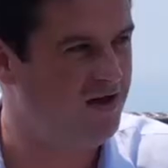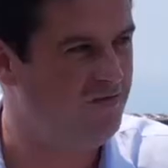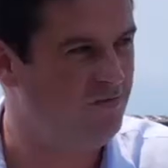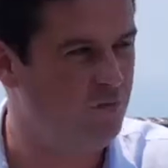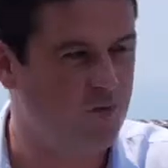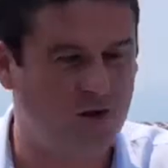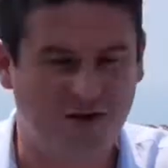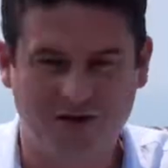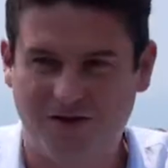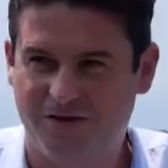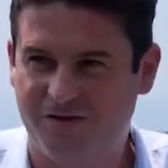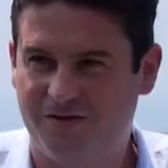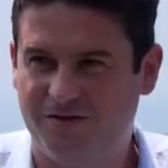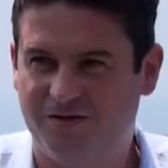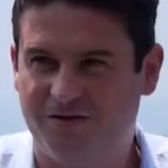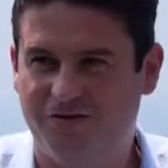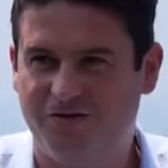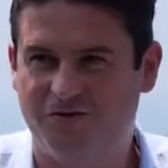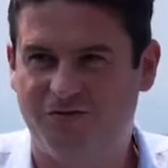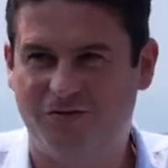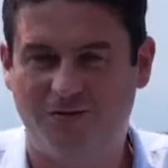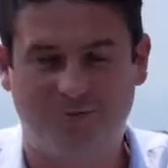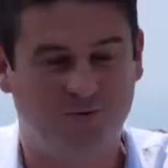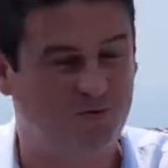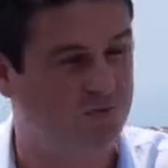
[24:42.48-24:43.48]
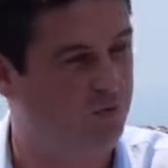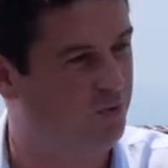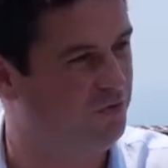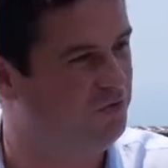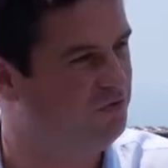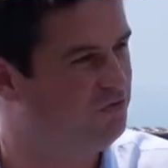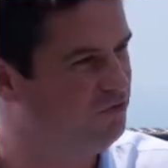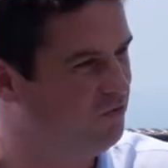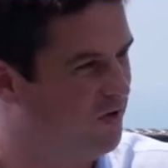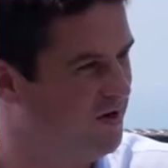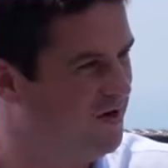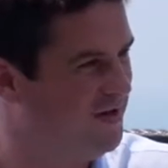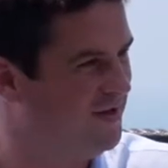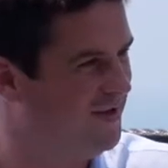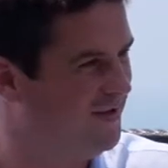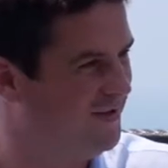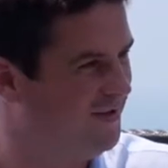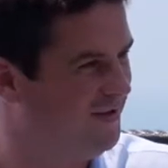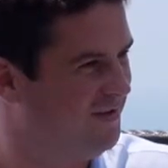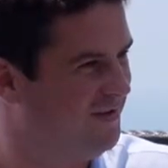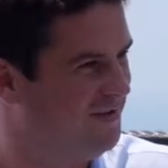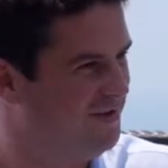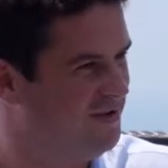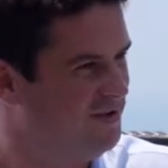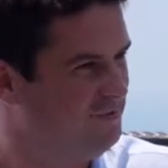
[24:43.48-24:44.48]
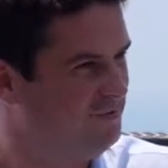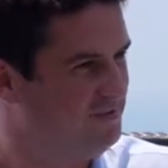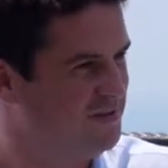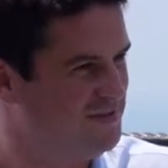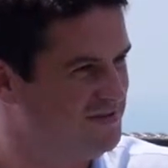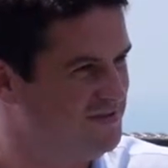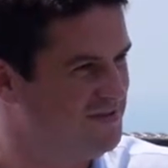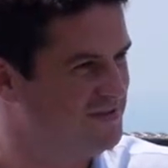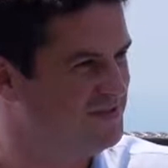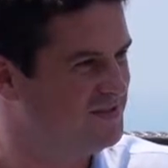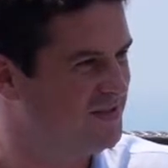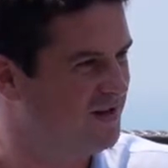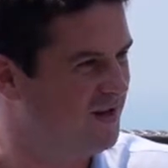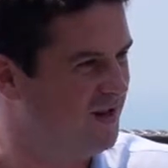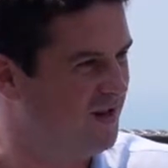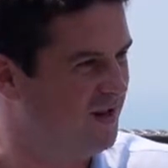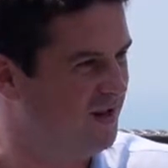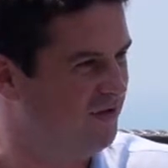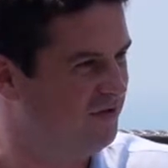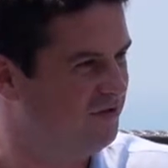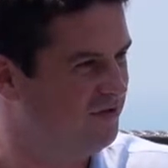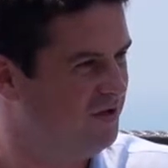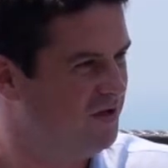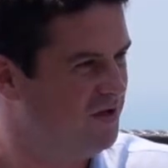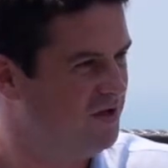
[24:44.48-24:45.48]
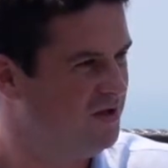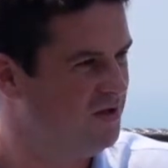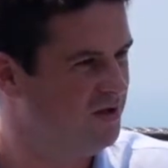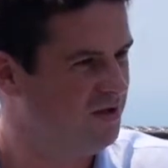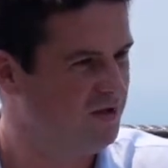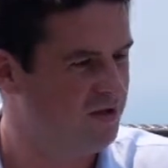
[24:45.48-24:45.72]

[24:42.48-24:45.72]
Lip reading: I've won a trip to Australia, business class,